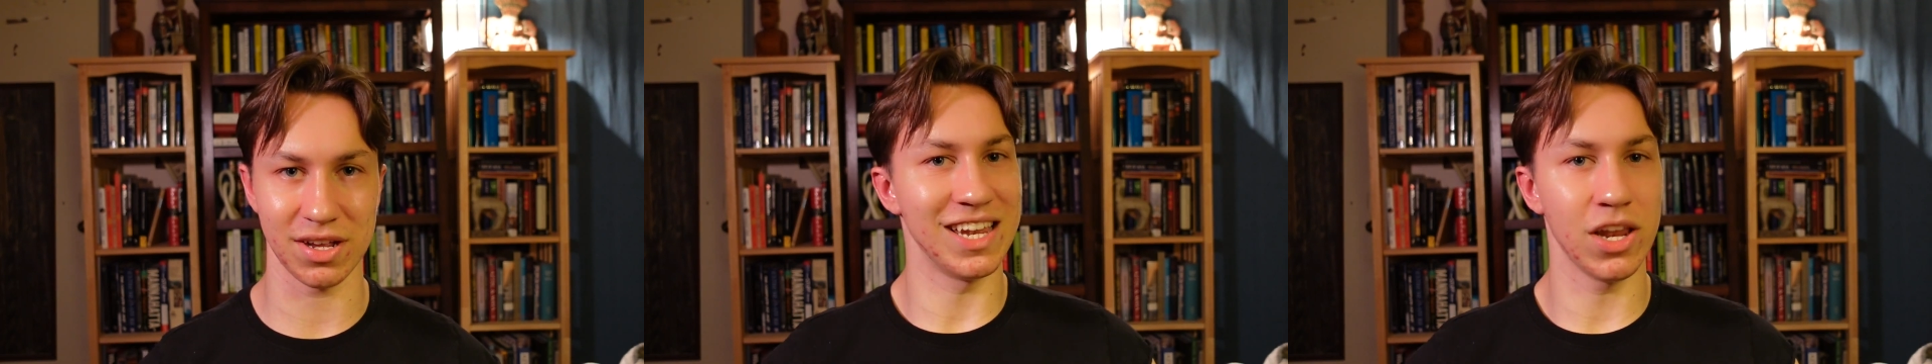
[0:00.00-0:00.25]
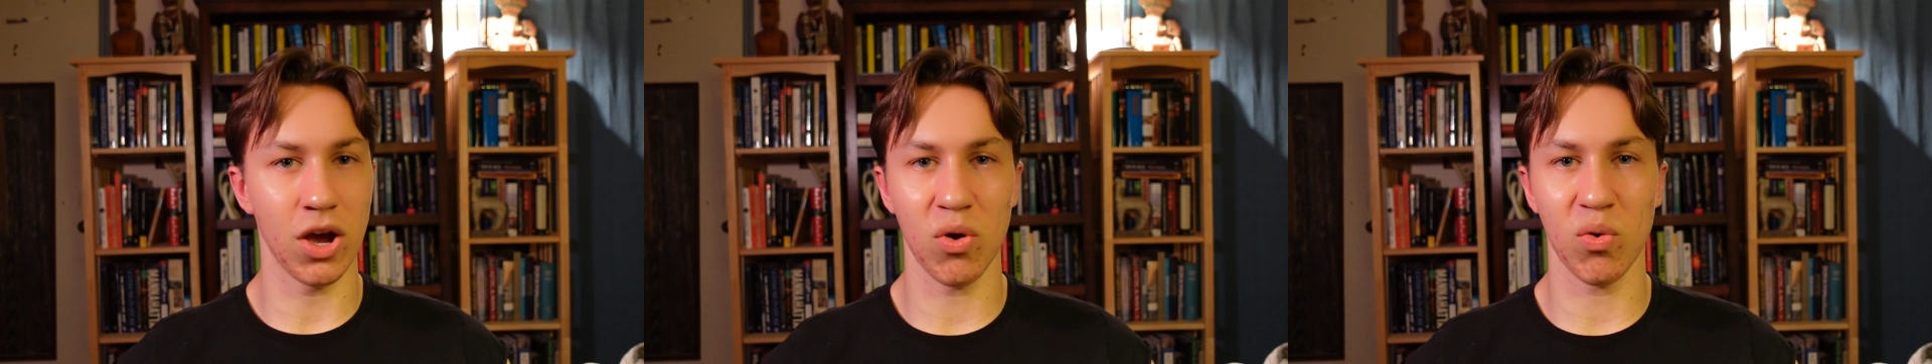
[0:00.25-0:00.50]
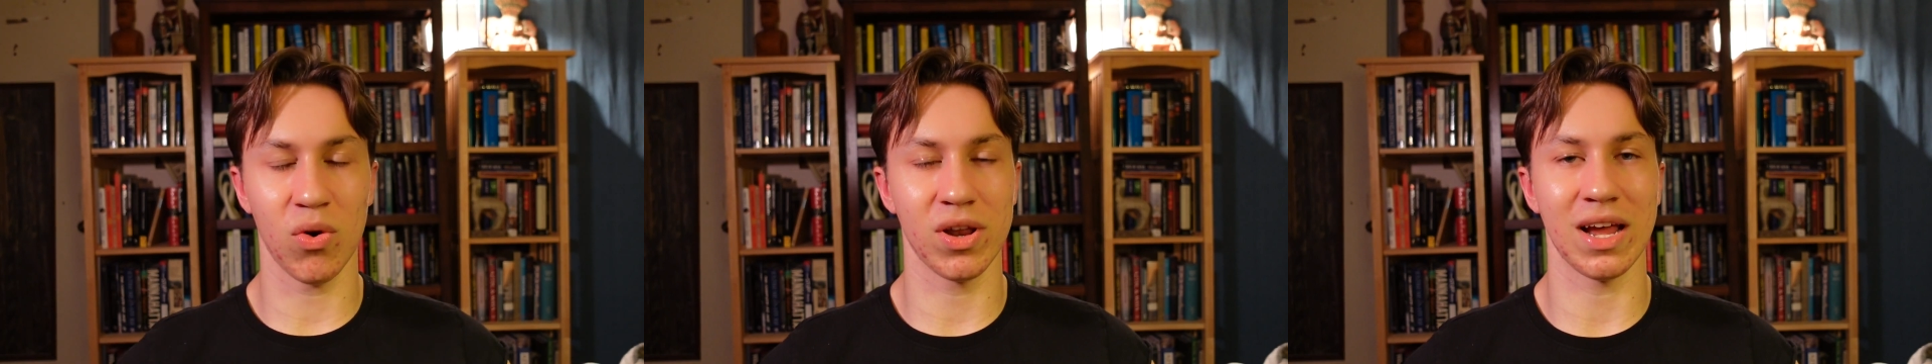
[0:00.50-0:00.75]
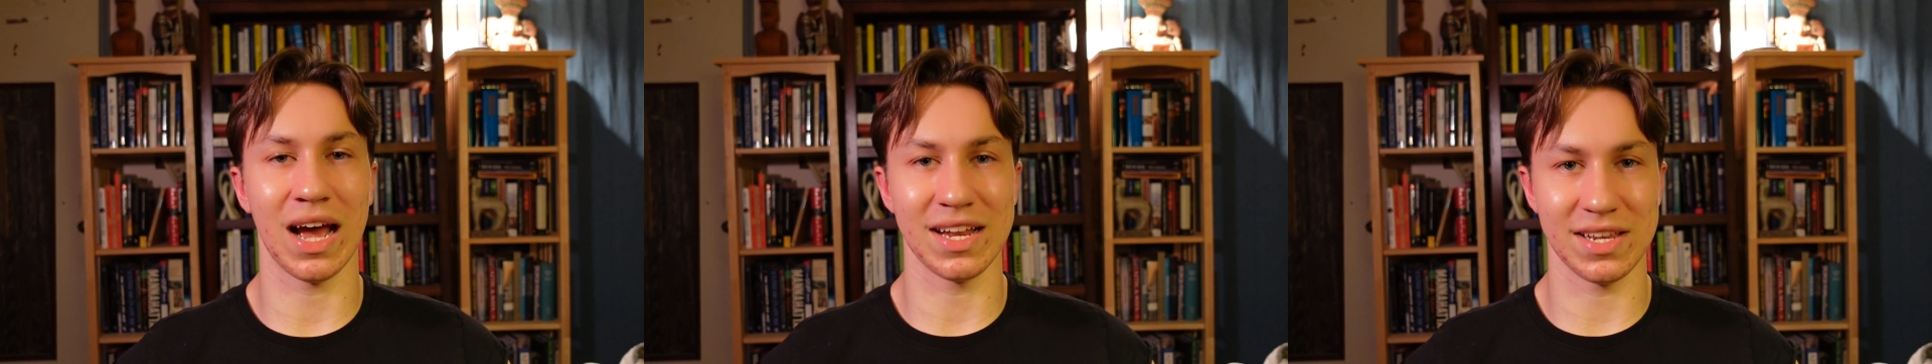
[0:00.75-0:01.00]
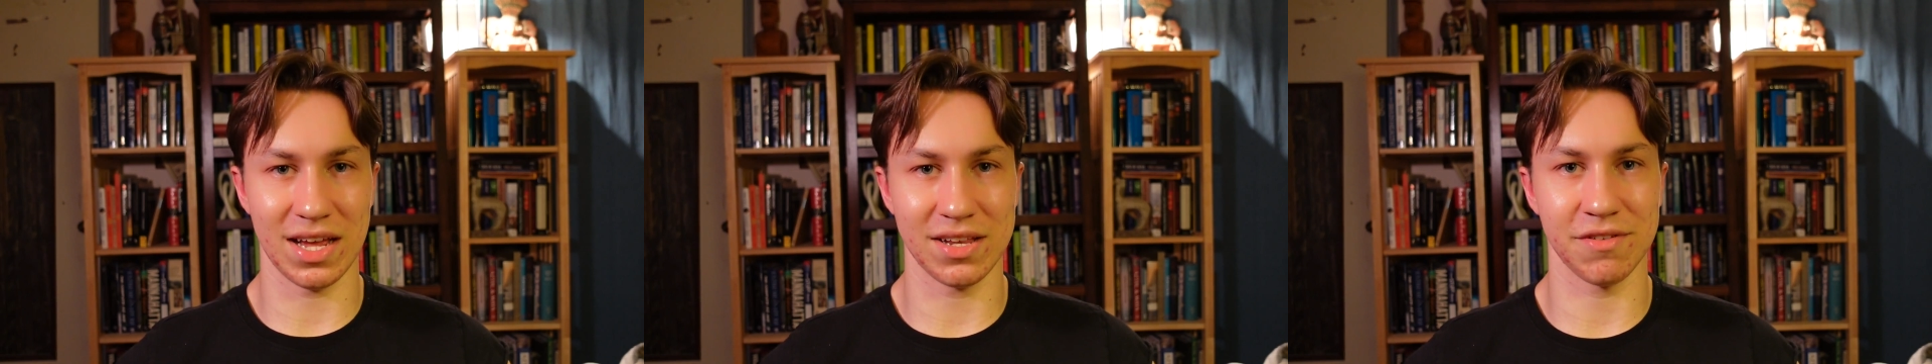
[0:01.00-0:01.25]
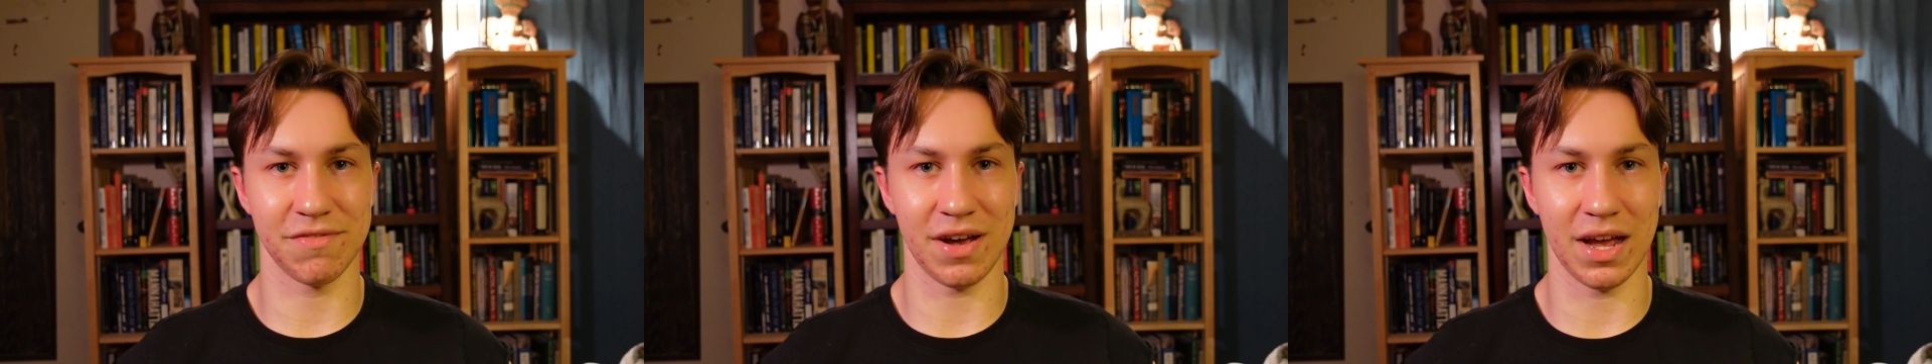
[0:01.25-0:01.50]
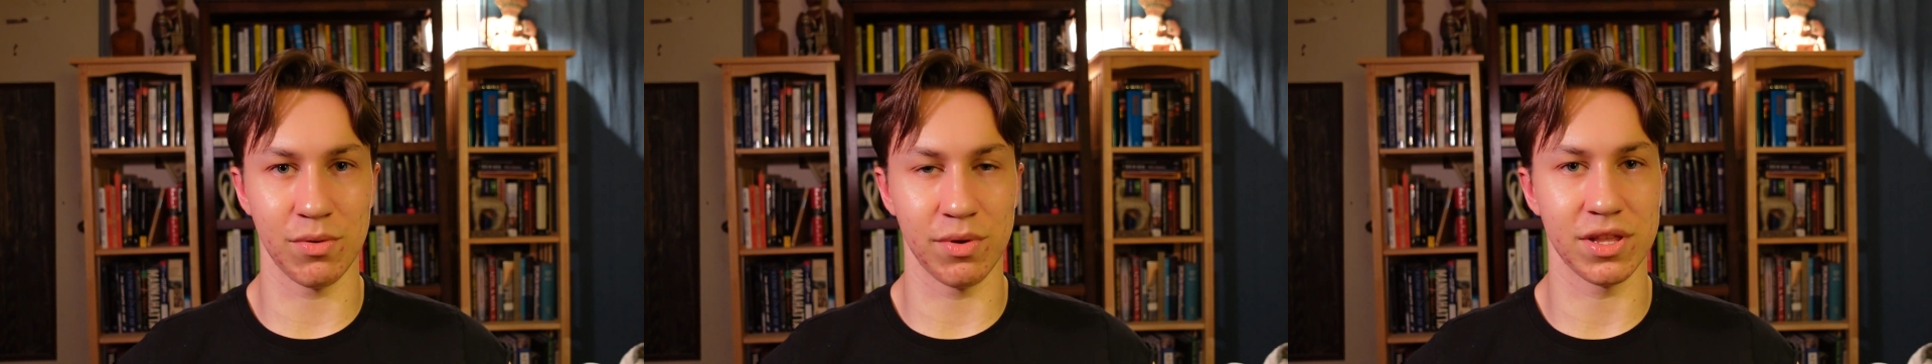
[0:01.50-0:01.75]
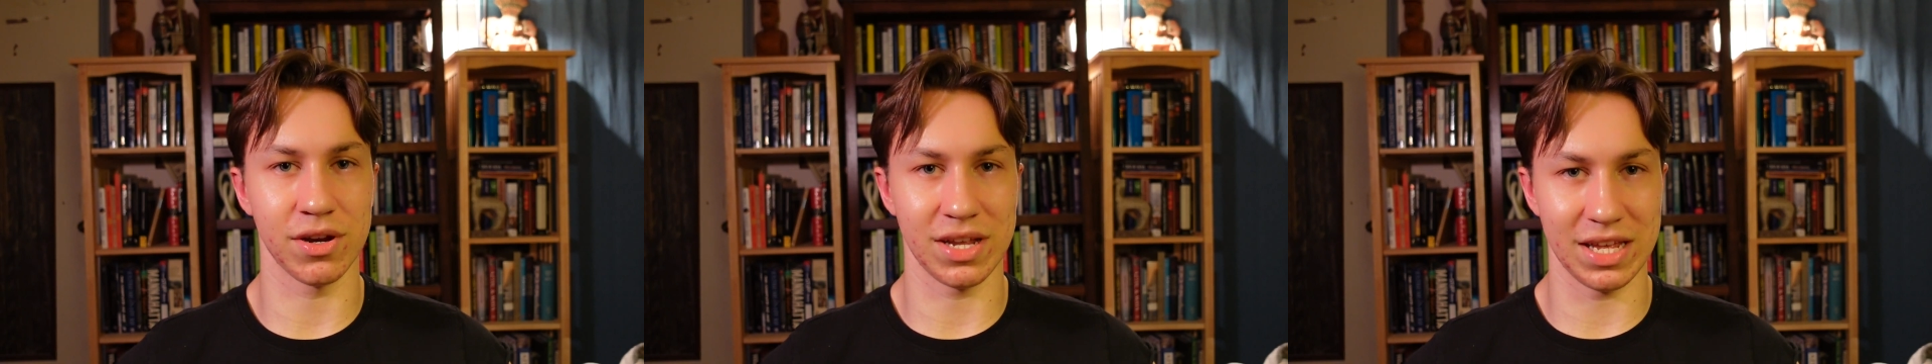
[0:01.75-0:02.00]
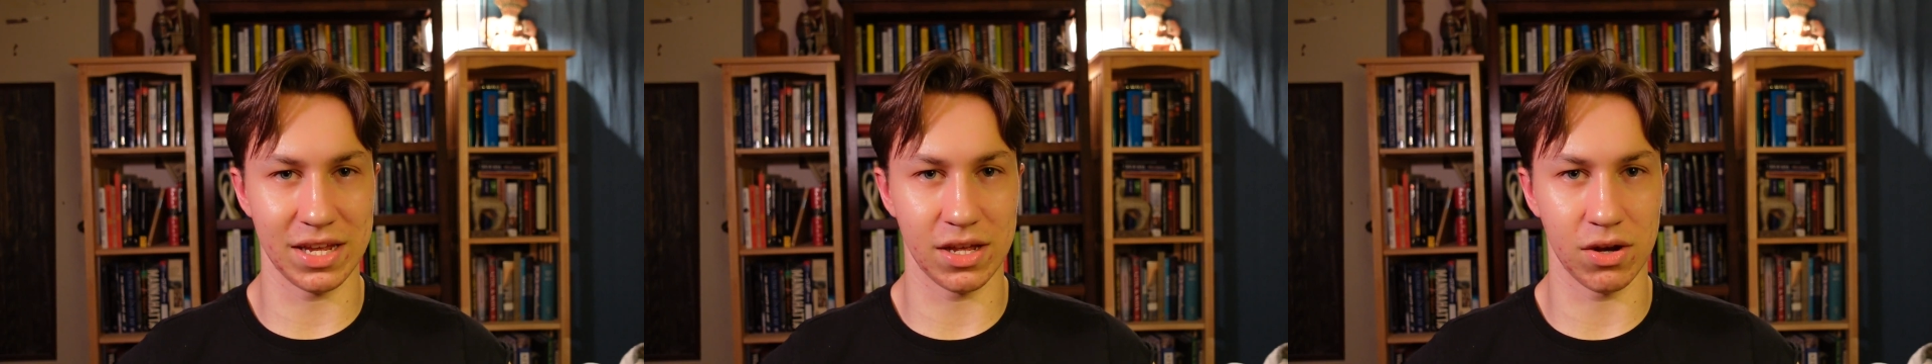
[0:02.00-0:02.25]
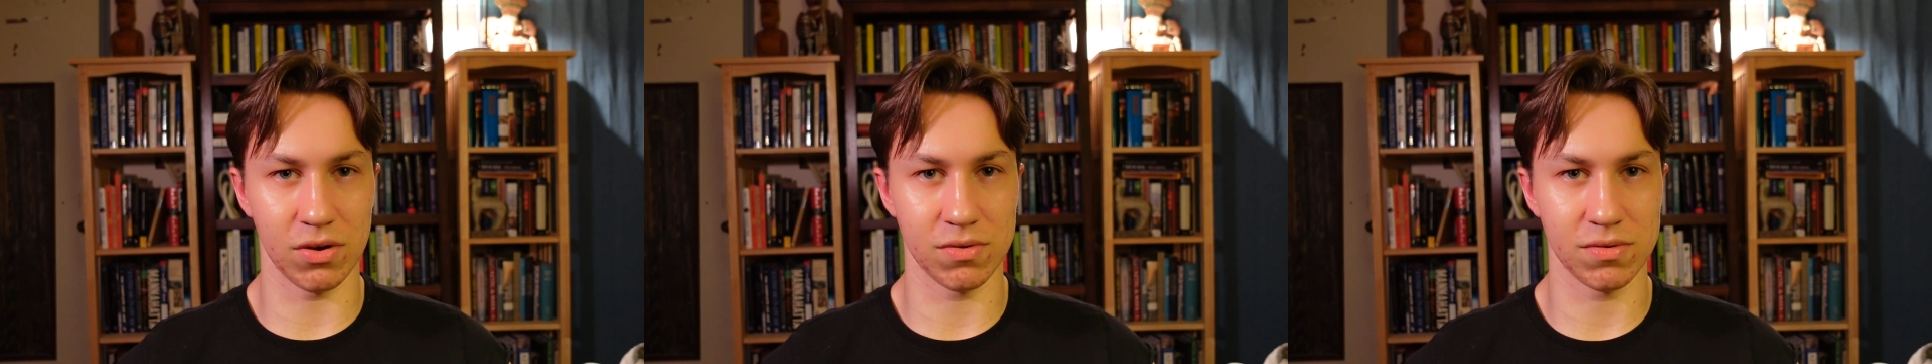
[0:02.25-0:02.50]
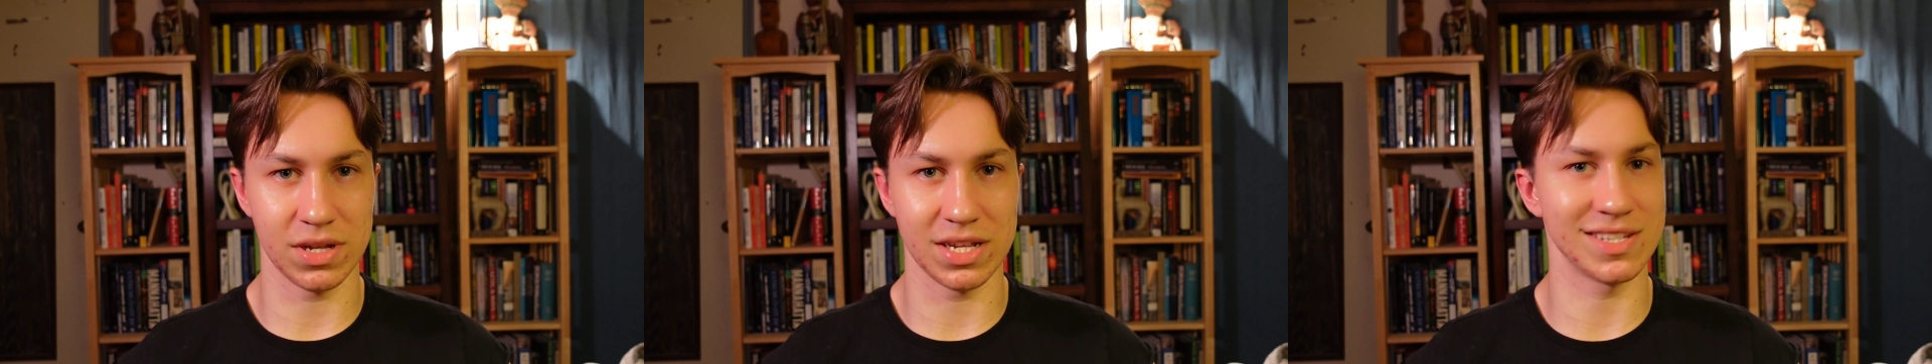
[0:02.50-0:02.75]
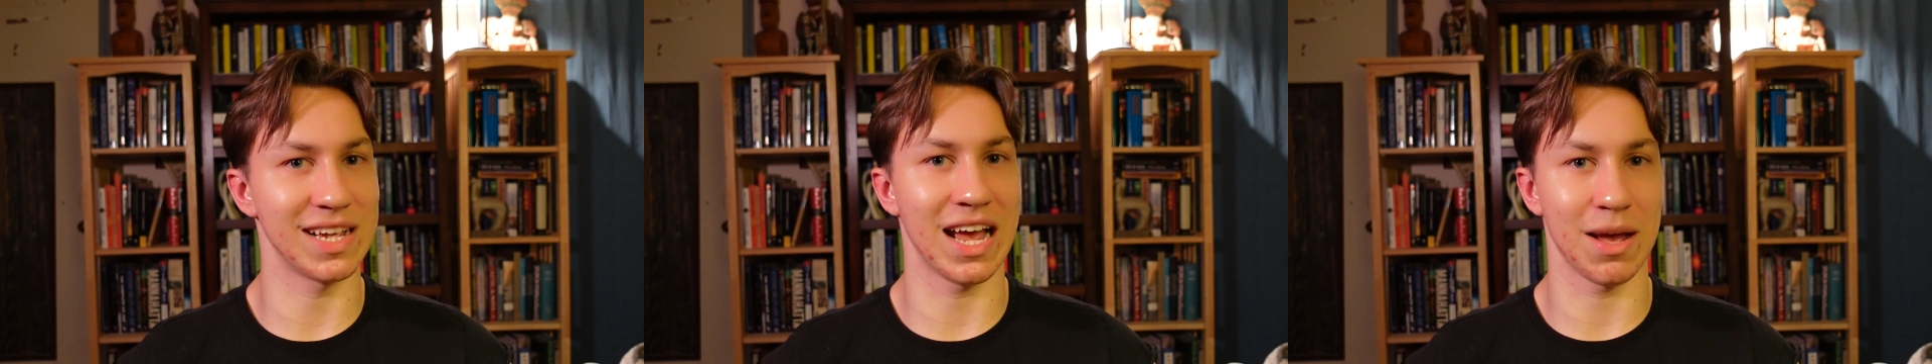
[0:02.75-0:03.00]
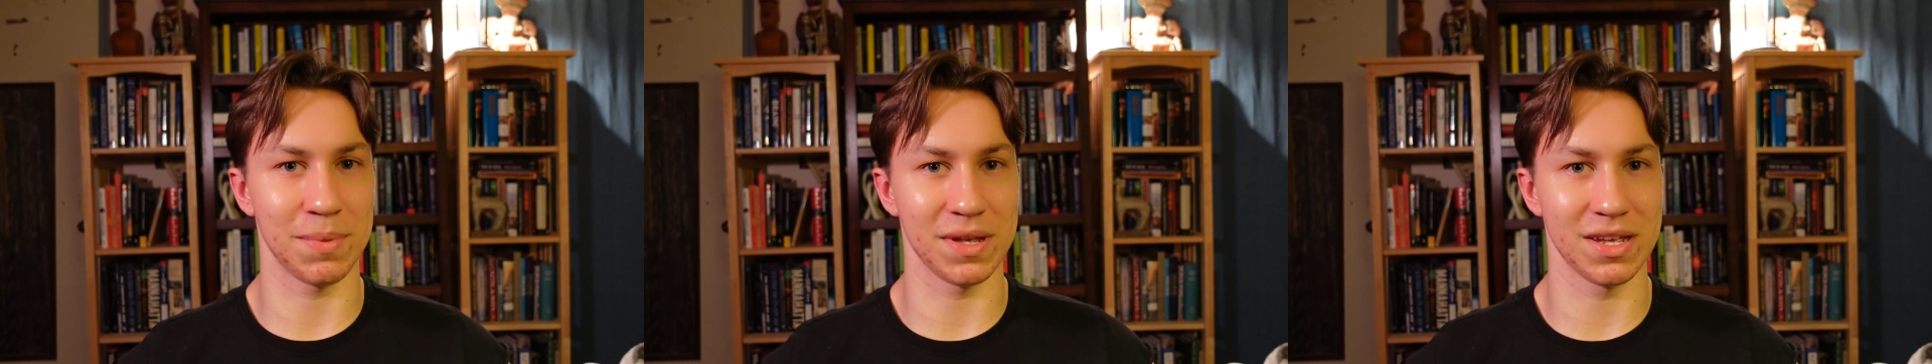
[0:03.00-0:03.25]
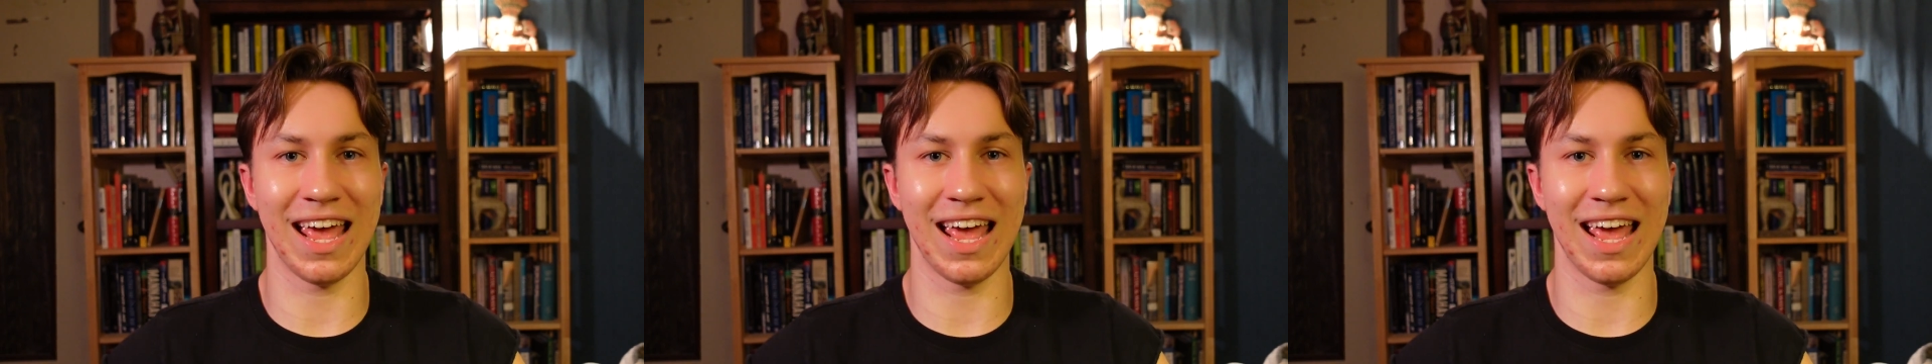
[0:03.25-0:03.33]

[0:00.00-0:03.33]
No one identified with their ego is happy.